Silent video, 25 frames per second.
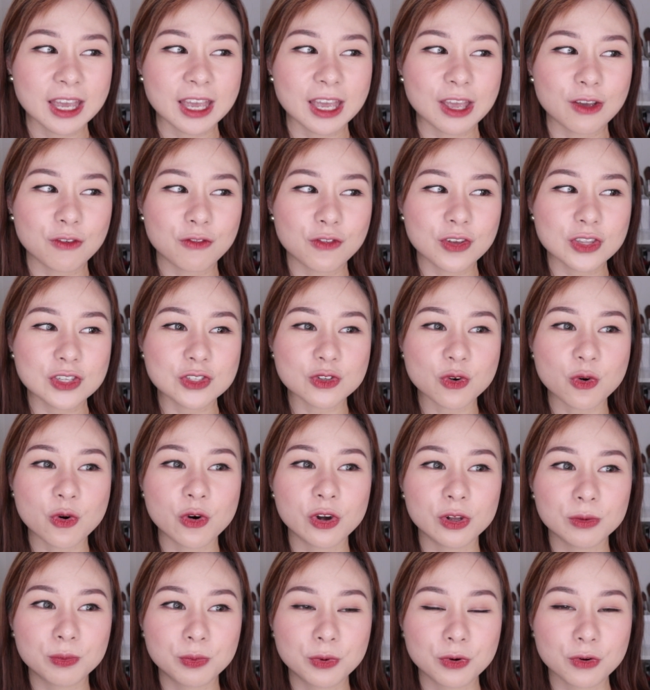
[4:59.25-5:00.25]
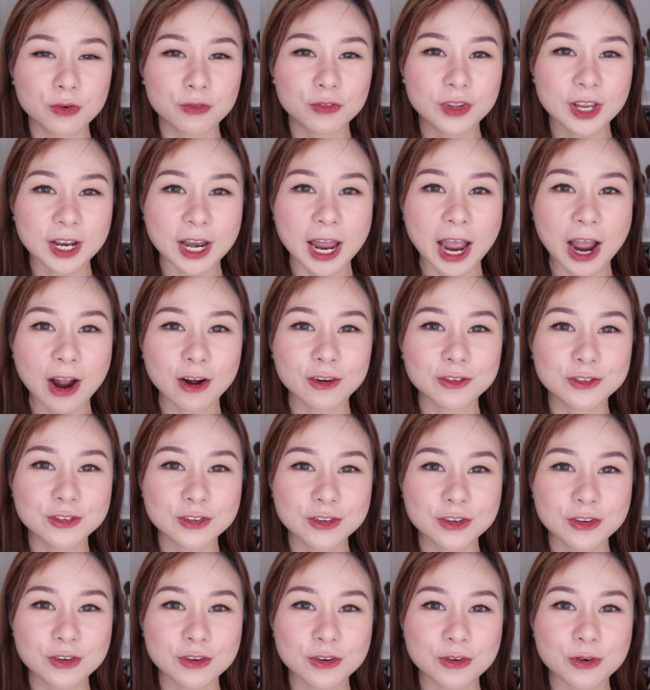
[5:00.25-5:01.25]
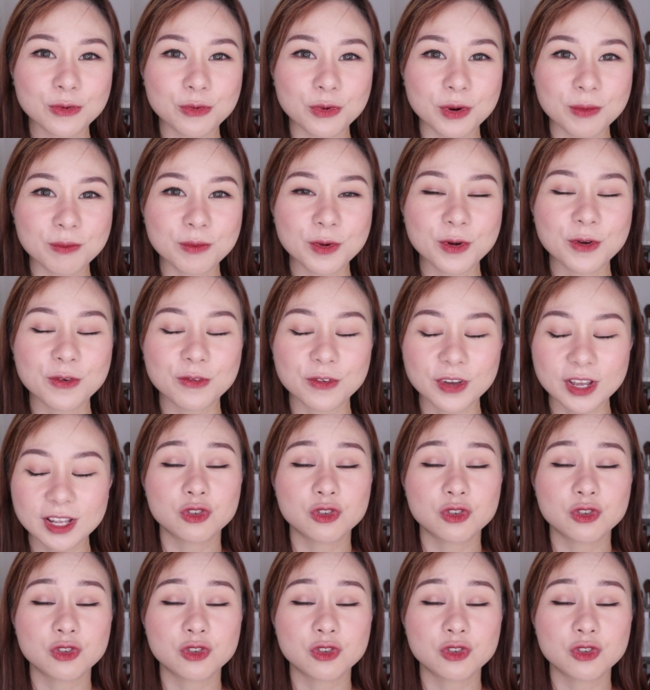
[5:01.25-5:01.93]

if it's oil-proof, then how do you remove it? I